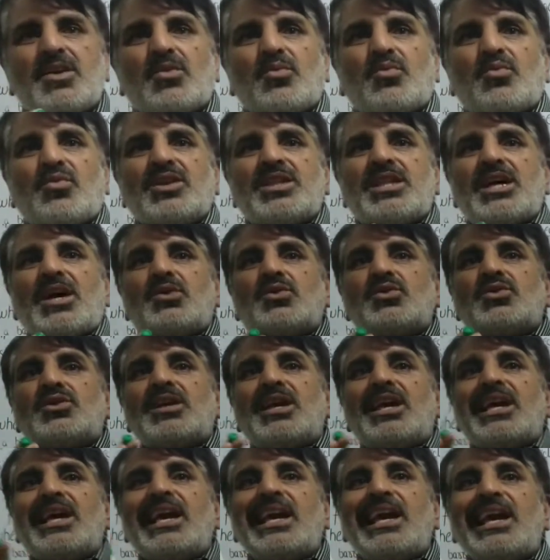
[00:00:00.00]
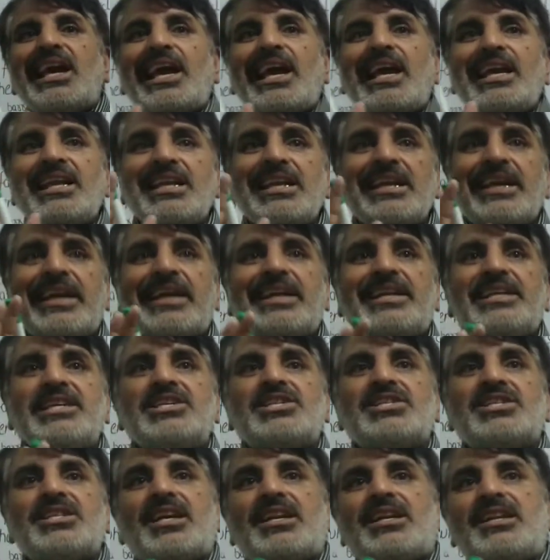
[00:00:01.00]
without any
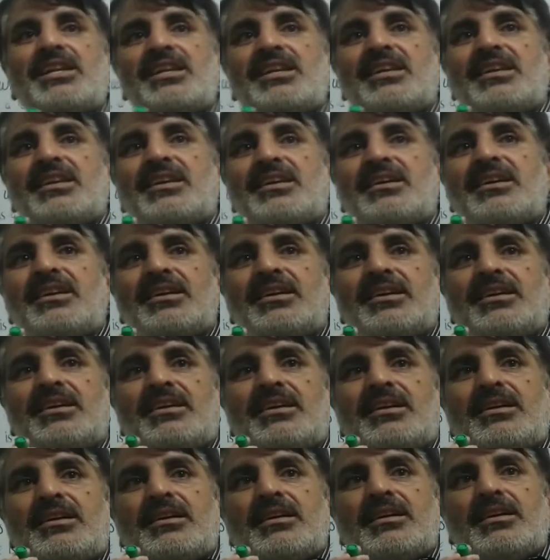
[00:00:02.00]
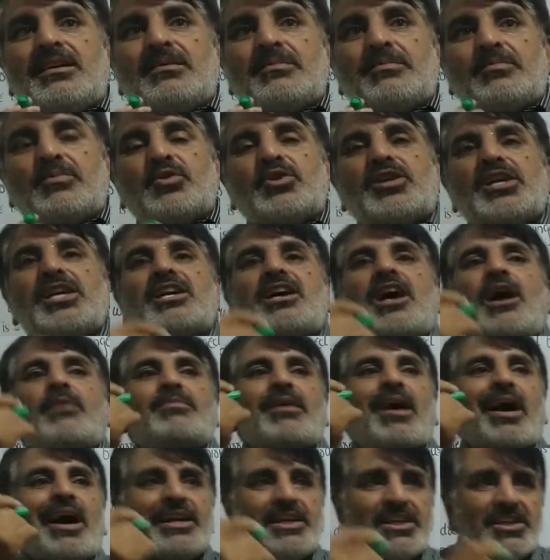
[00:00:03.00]
additional putting
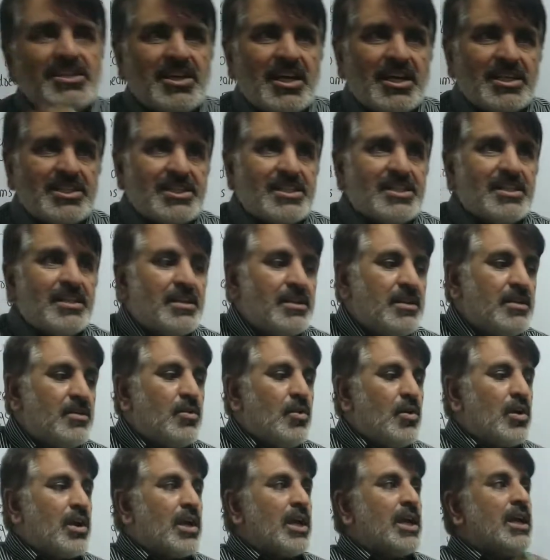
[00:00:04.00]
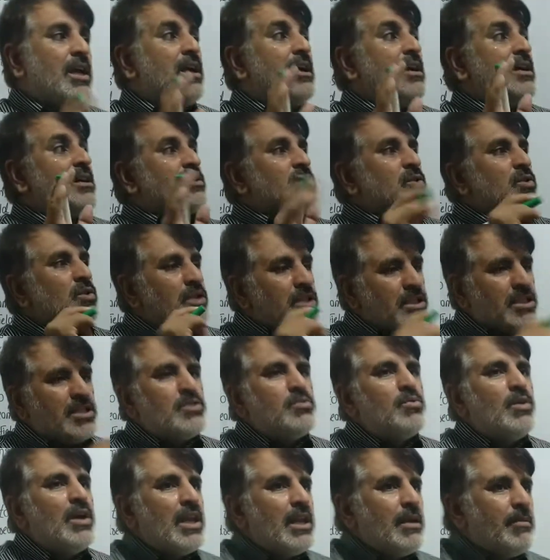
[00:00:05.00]
up ideas. Okay, so this is
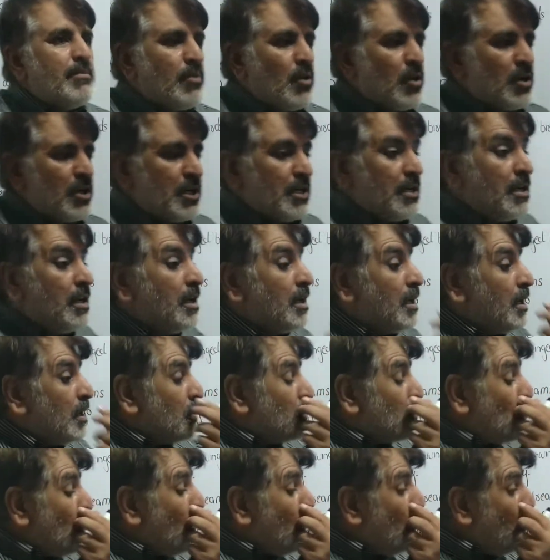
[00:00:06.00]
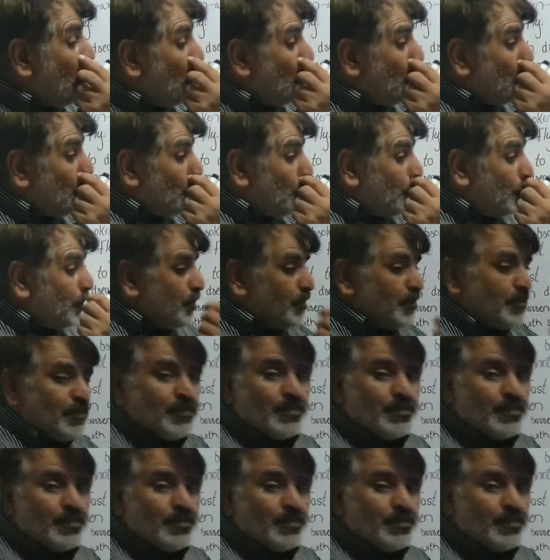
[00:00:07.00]
very important. Now,